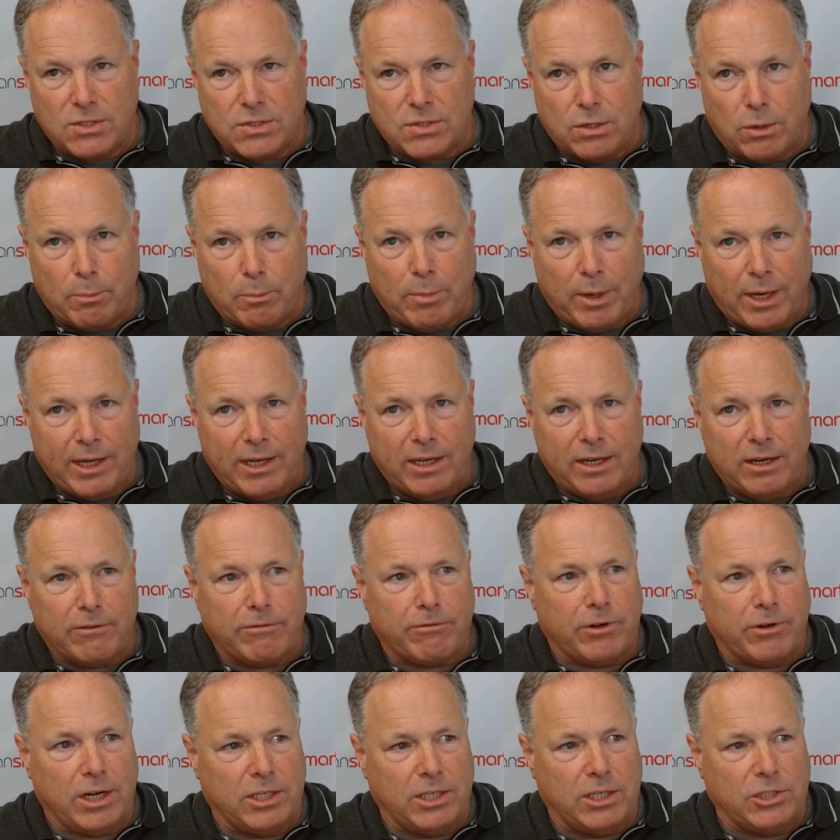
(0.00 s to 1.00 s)
They're buying a
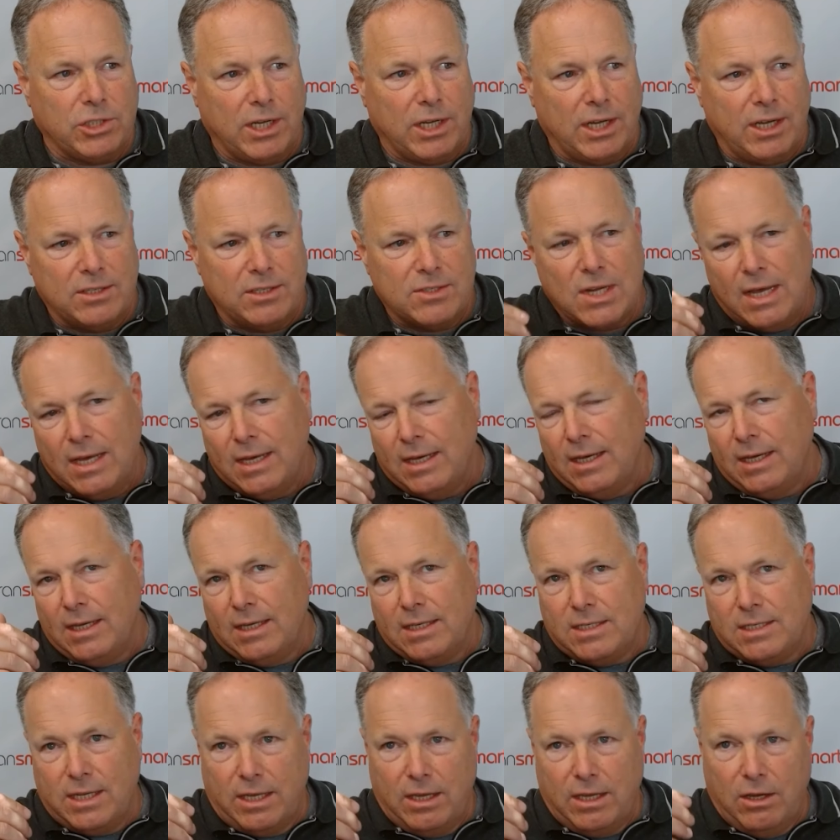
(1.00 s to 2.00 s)
franchise
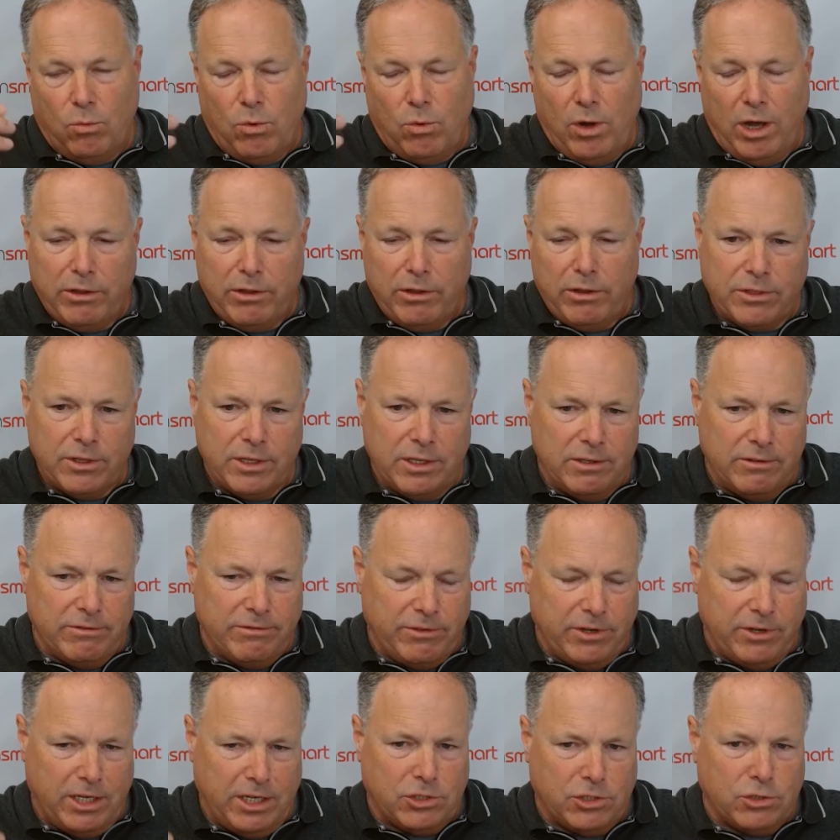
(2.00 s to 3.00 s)
to get wealthy,
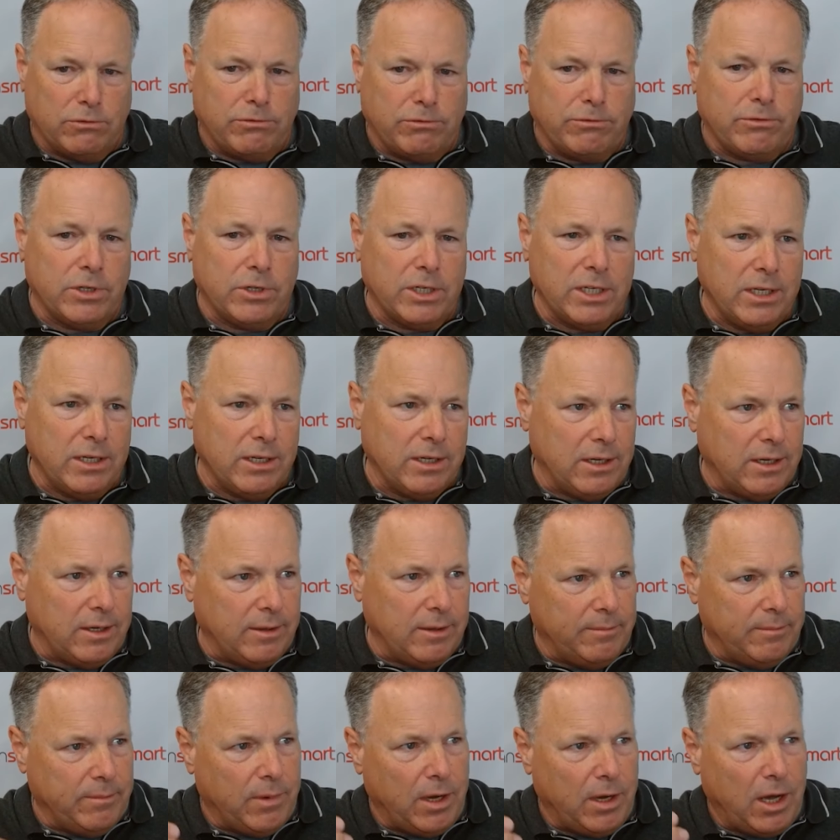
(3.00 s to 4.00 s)
financial
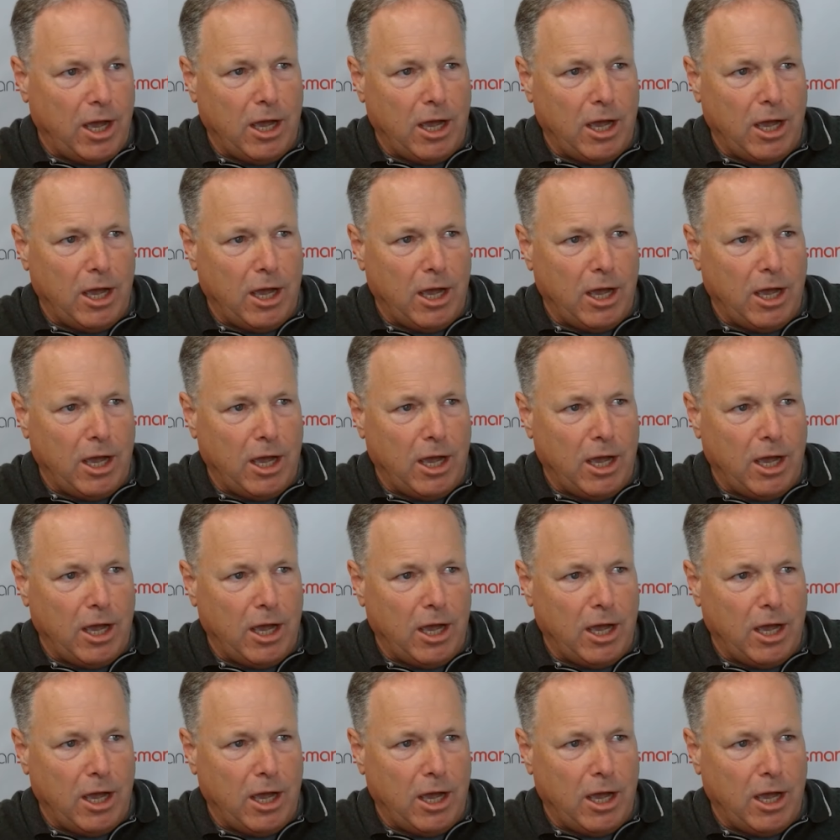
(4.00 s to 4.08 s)
freedom,